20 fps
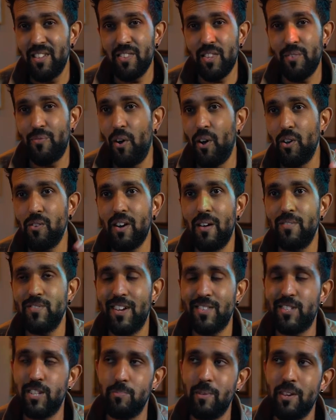The photographs
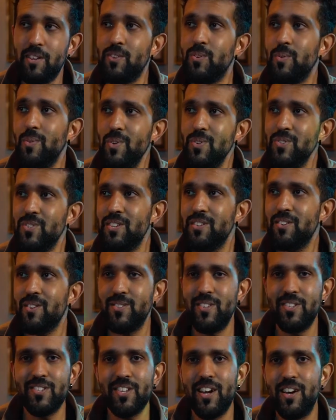had to be indoors
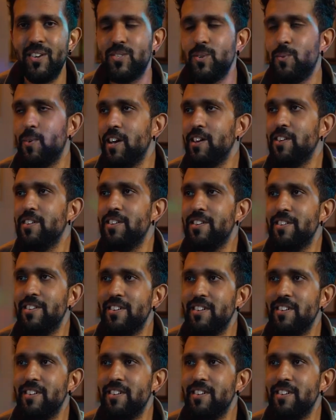because it started to rain,